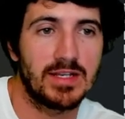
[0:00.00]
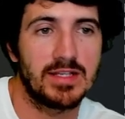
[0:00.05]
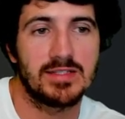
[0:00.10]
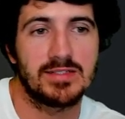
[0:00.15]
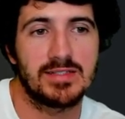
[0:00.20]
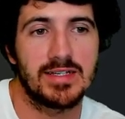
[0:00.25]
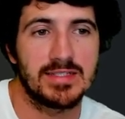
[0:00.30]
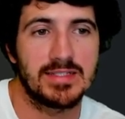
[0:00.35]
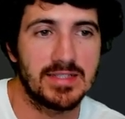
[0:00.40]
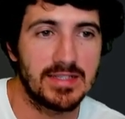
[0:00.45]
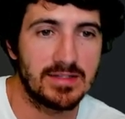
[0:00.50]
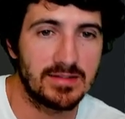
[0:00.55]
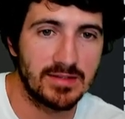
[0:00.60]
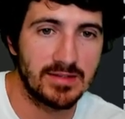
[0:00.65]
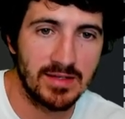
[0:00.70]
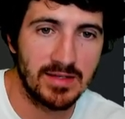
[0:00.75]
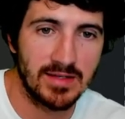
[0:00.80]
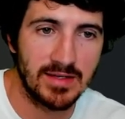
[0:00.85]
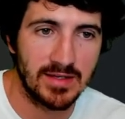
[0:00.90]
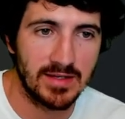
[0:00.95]
else
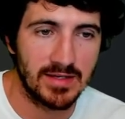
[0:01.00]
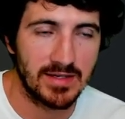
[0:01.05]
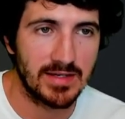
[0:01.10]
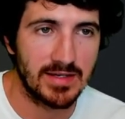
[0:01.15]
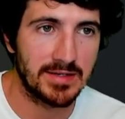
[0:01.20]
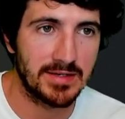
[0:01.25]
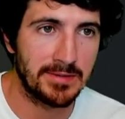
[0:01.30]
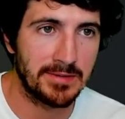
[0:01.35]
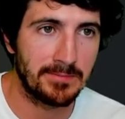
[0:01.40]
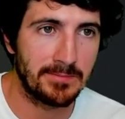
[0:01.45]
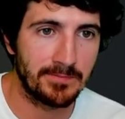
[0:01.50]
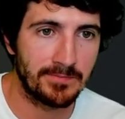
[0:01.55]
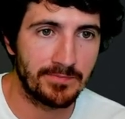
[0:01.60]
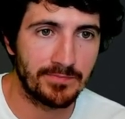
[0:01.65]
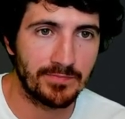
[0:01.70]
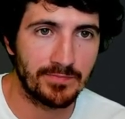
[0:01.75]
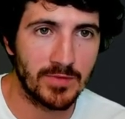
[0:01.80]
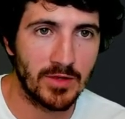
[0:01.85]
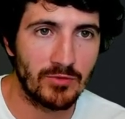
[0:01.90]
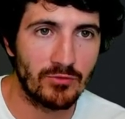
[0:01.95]
doesn't
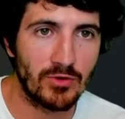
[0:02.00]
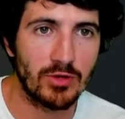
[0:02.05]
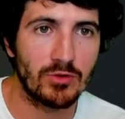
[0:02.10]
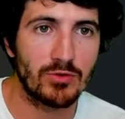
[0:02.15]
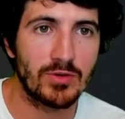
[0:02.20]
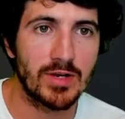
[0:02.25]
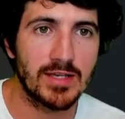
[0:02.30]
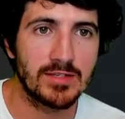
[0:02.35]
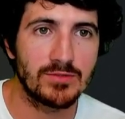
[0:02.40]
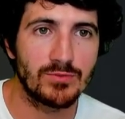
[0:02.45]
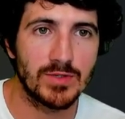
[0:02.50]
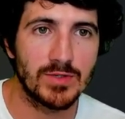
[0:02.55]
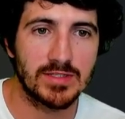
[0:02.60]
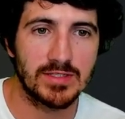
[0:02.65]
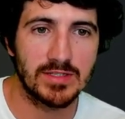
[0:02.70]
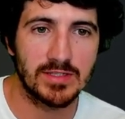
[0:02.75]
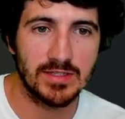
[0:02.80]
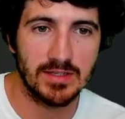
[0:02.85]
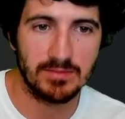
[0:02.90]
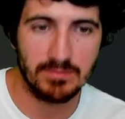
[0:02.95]
recognize
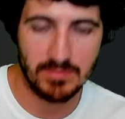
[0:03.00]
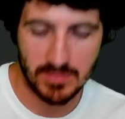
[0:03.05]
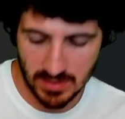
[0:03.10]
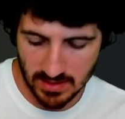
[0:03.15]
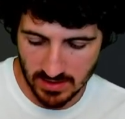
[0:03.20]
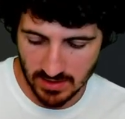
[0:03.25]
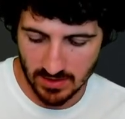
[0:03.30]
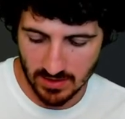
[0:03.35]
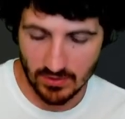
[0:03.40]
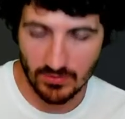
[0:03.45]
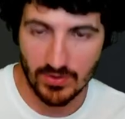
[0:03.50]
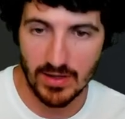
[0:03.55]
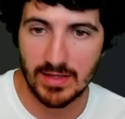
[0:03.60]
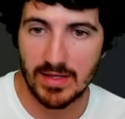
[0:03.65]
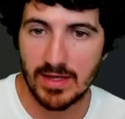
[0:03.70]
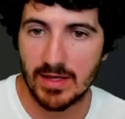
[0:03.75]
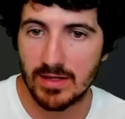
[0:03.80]
what's in them. All right,